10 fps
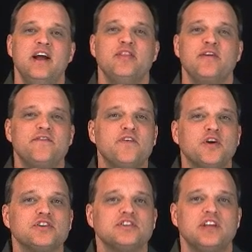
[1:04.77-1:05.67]
The
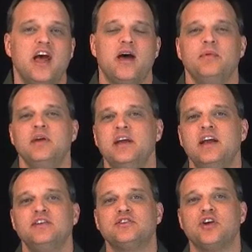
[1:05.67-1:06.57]
first step
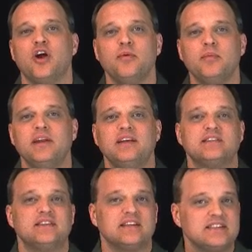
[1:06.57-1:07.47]
in determining
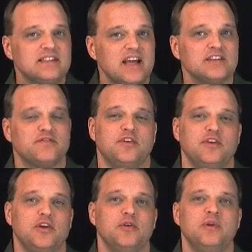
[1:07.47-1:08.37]
success for
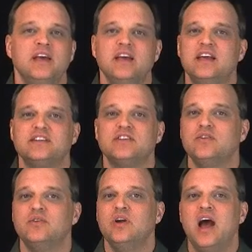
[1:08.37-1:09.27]
you is
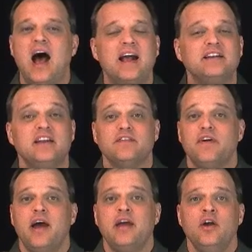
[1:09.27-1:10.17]
to
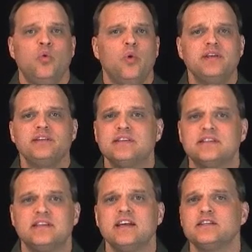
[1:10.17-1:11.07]
identify what does
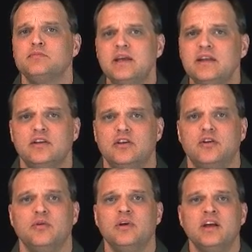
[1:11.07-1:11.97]
success mean to
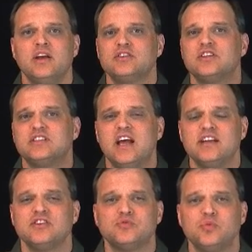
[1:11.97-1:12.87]
you. Because success
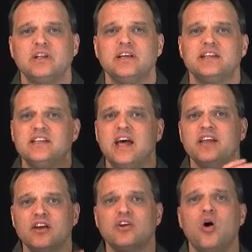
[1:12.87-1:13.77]
is really setting
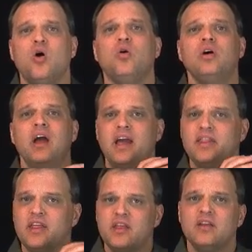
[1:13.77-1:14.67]
a goal and
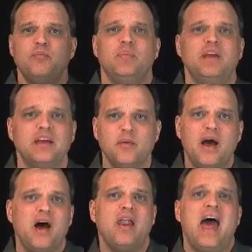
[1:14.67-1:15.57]
then being
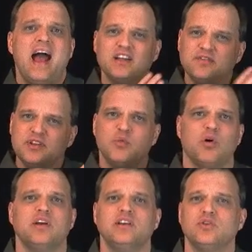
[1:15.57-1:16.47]
about actively
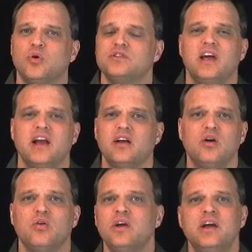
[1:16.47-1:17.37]
working towards that
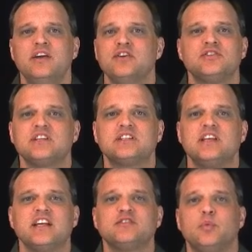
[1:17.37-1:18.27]
goal. You're
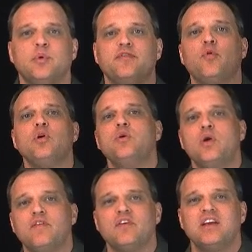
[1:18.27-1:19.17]
successful before you
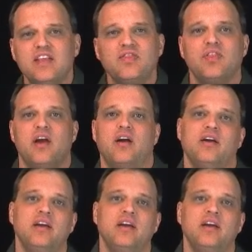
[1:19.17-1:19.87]
ever get there.